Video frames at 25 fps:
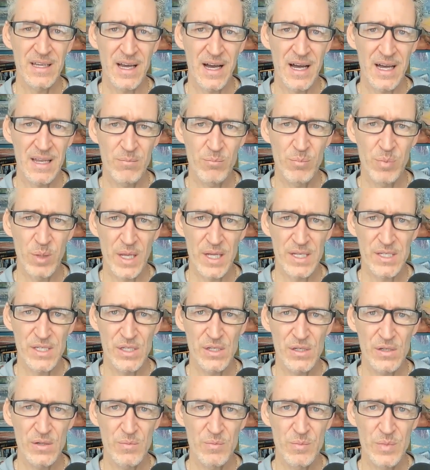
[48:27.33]
God
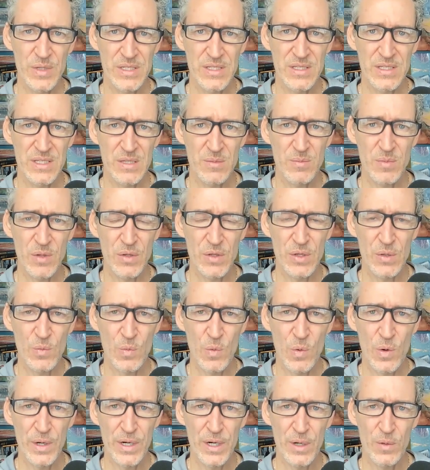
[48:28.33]
bless you, business
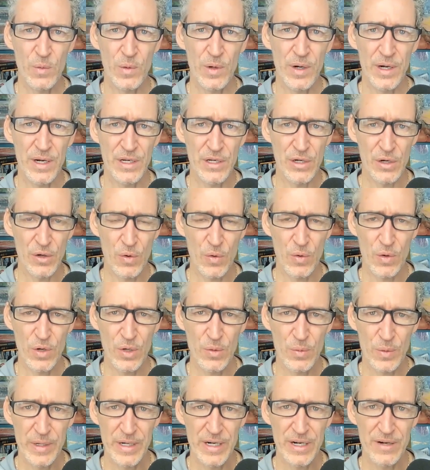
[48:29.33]
building warrior. We're in your
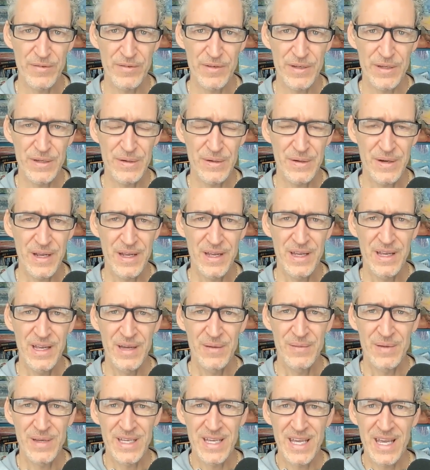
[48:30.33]
corner. We're here for you.
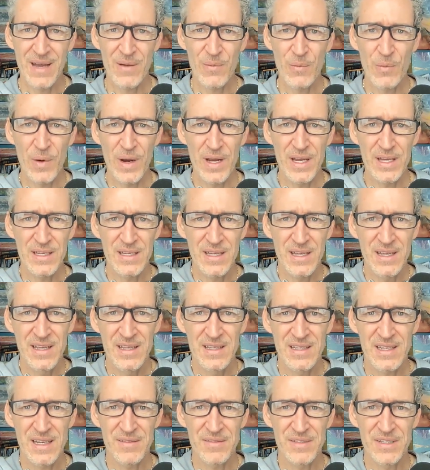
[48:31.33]
We can't wait
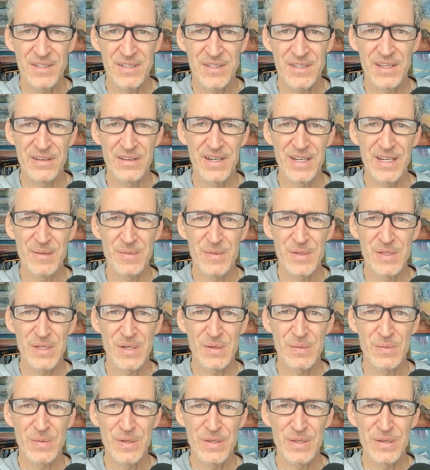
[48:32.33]
to have another great
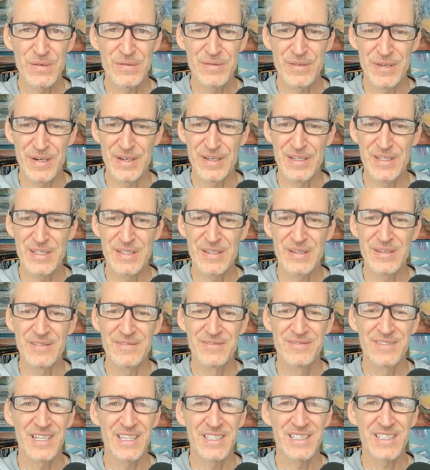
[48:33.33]
episode with you very
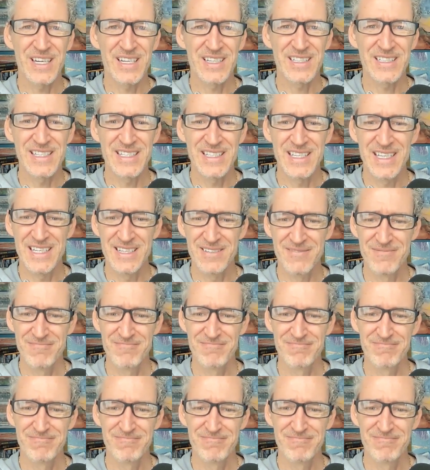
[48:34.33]
soon. I'll talk to you then.